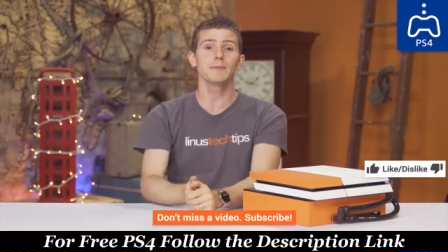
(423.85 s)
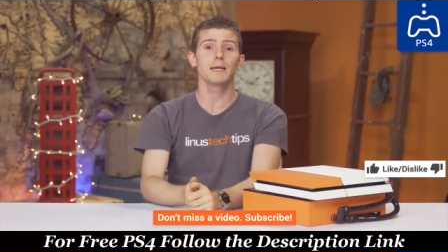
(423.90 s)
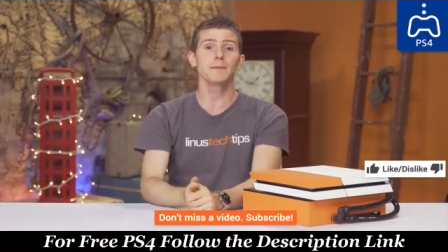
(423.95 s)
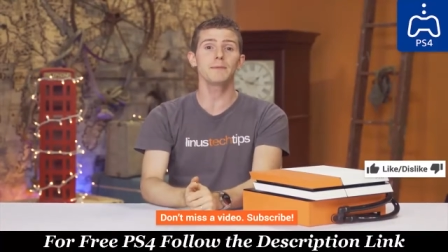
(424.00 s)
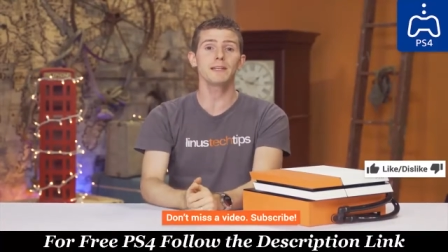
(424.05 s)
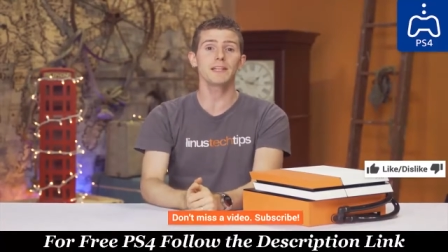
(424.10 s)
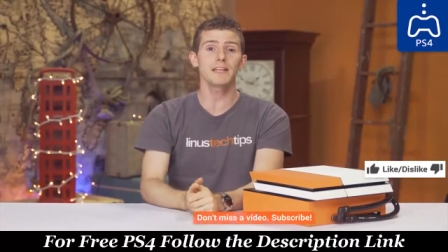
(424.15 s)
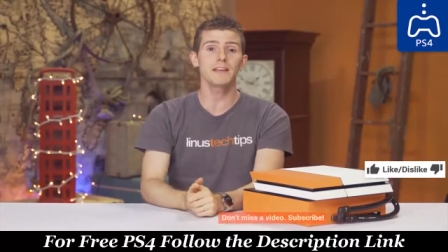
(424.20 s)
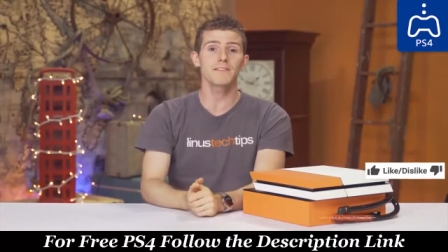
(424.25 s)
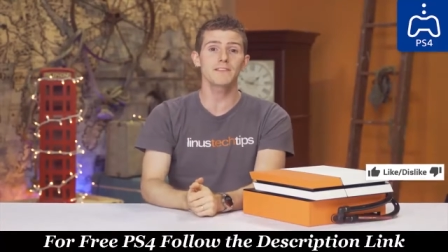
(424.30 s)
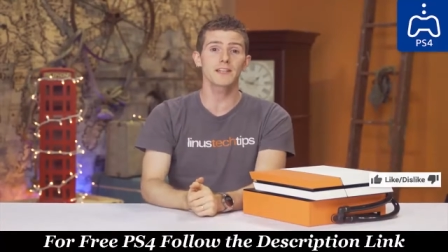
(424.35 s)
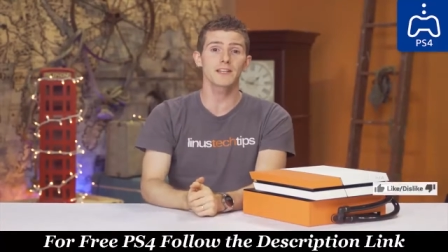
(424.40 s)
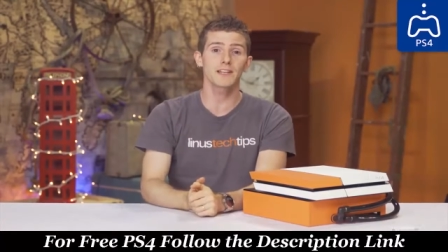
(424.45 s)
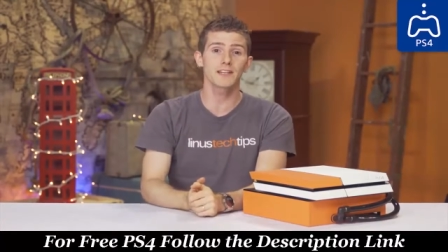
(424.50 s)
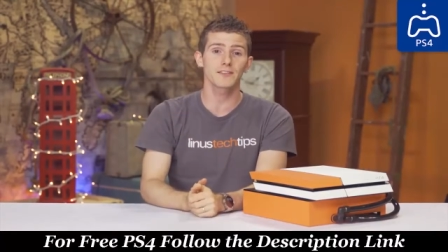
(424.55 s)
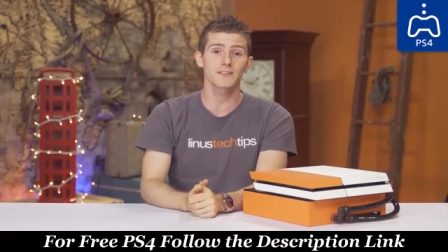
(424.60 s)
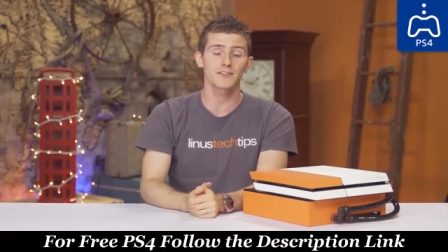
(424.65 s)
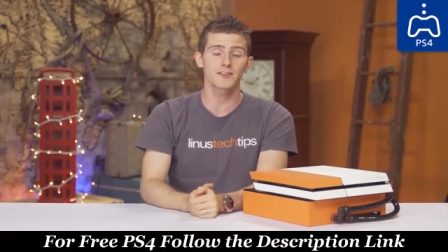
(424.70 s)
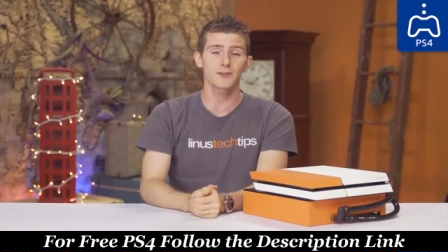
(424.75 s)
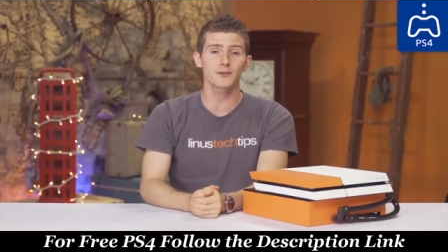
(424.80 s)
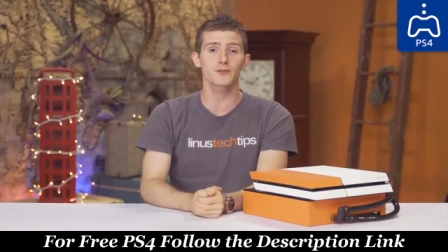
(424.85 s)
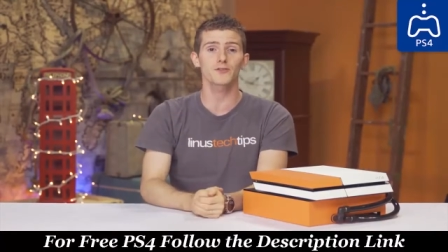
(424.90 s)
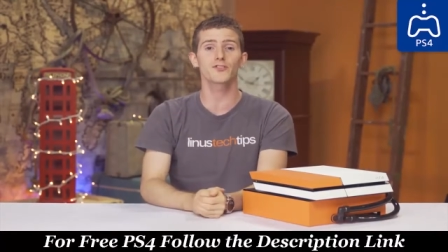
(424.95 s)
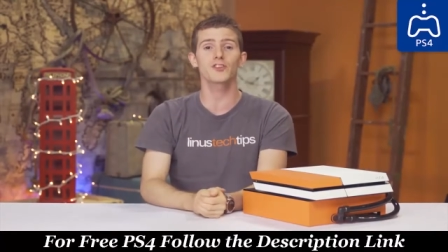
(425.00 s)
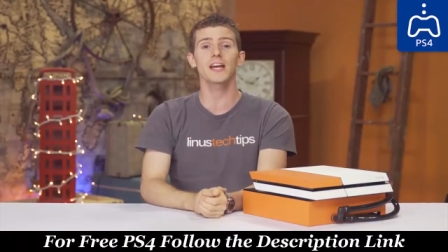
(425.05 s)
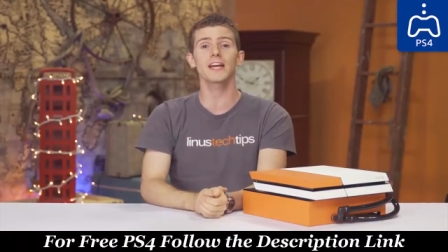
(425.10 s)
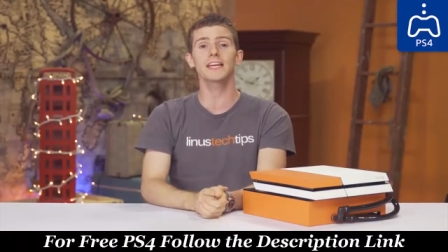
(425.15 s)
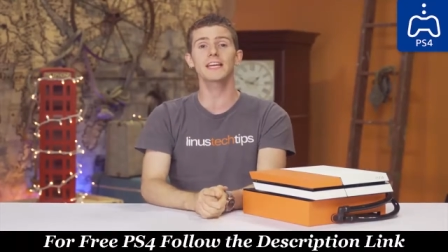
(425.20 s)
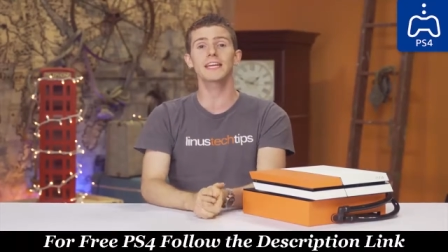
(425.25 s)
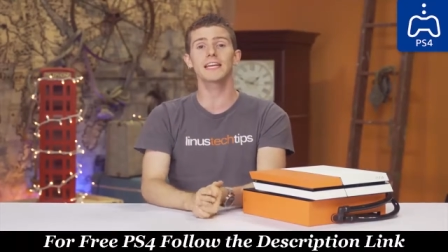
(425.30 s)
maybe even consider
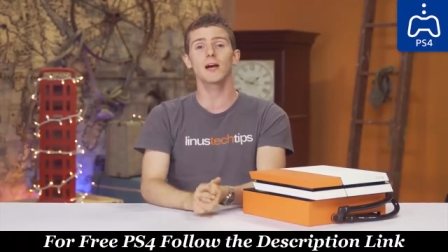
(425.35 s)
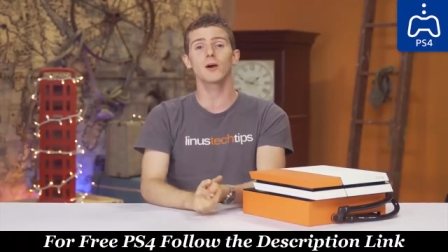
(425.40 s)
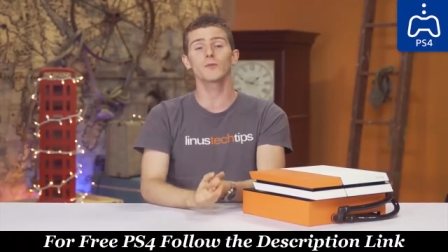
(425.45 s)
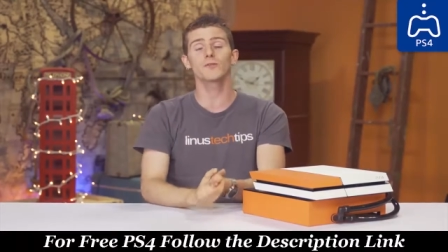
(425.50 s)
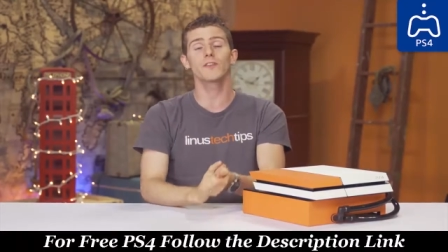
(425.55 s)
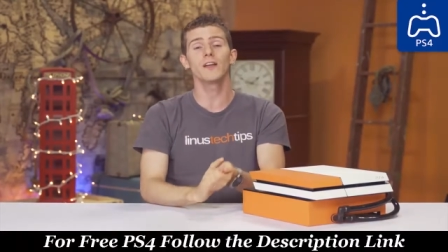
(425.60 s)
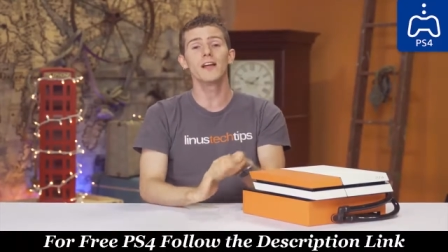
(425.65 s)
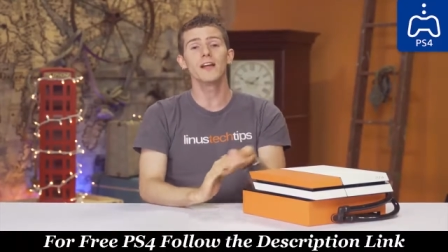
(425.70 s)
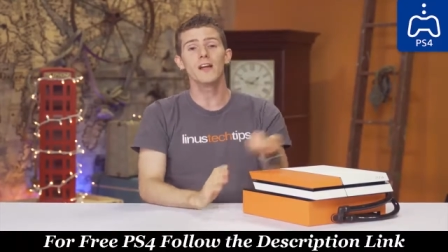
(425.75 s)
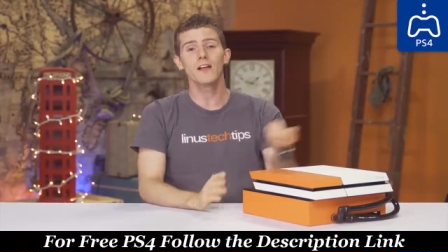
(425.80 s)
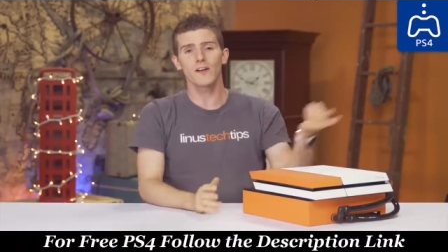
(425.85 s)
checking out